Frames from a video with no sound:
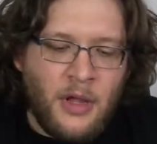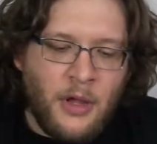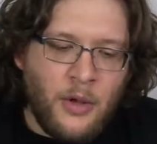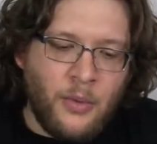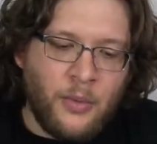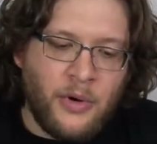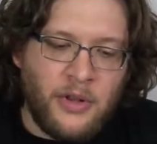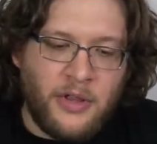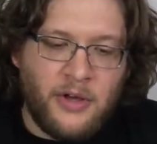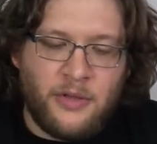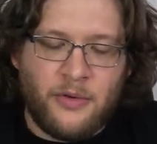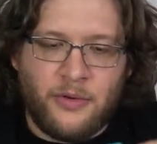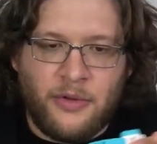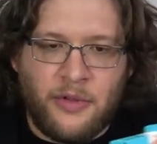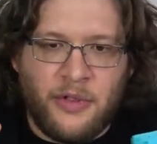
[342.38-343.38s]
One of the
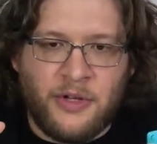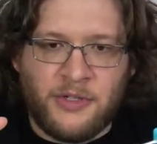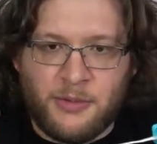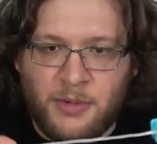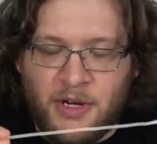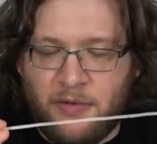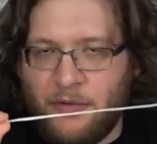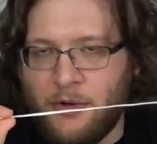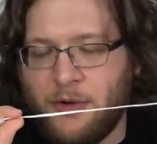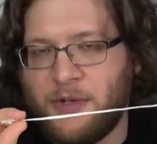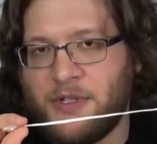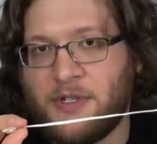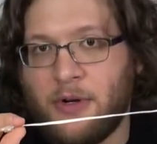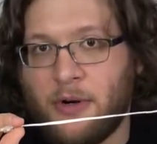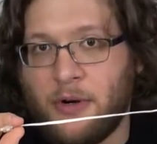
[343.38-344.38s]
other things you might have
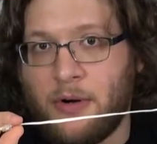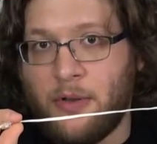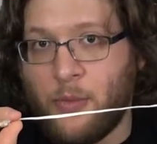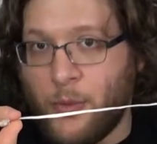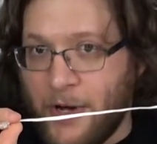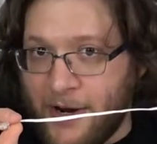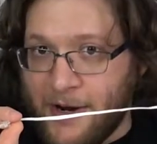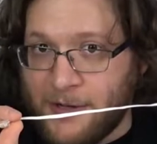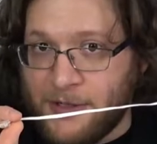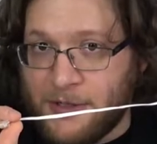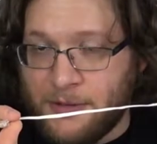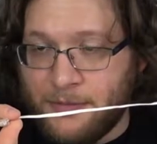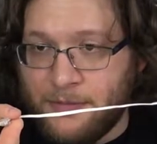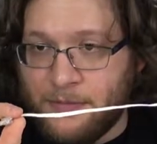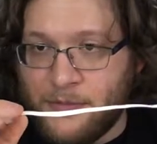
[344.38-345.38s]
noticed are the wires.
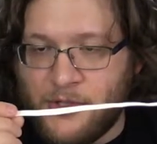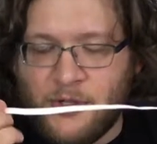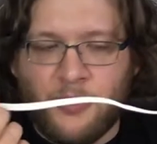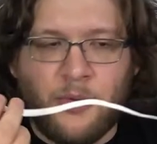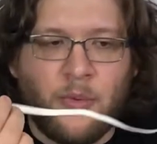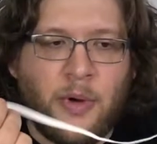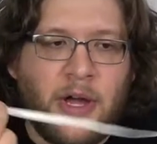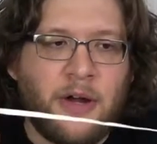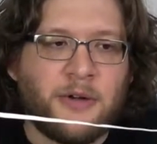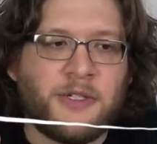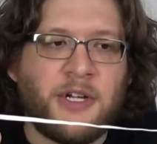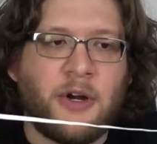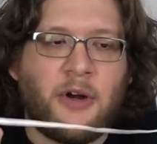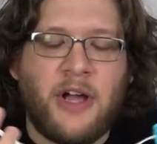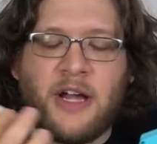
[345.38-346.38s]
So the wires
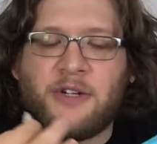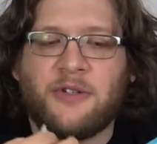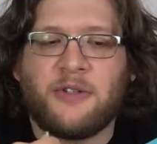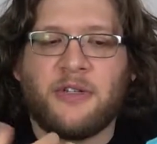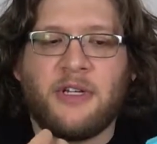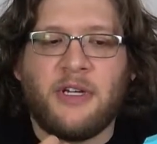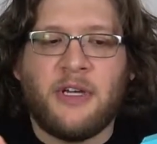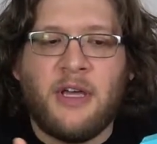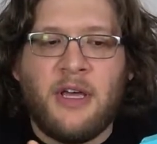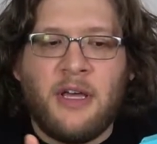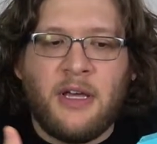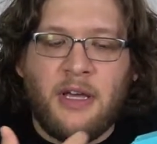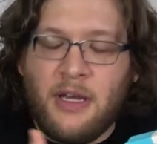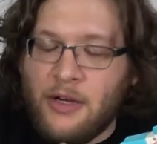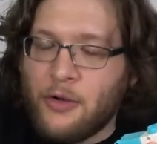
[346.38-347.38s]
here are actually
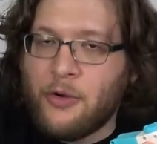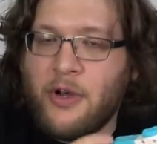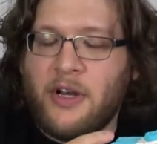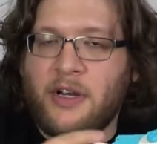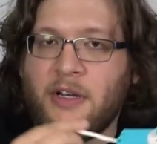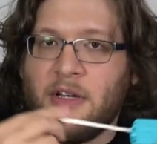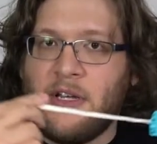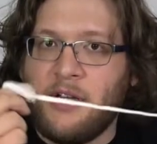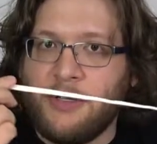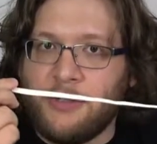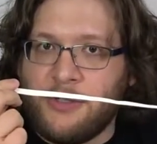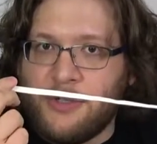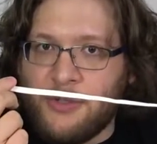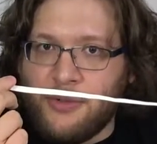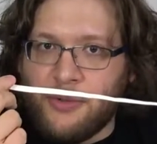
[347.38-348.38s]
integrated
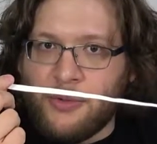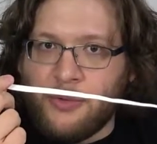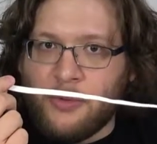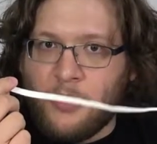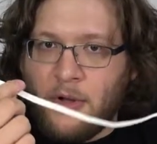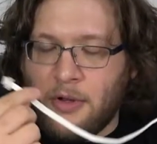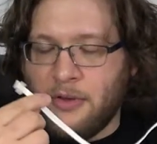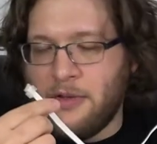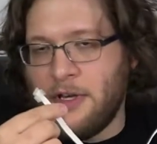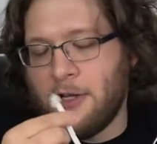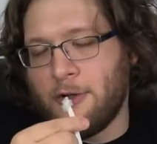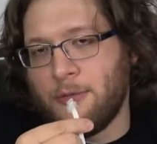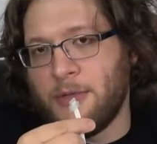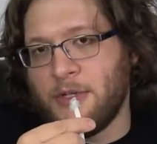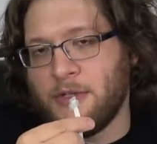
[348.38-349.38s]
into all the
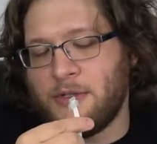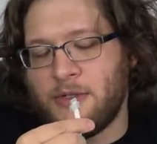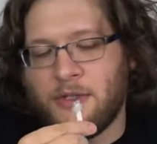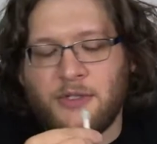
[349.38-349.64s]
elements.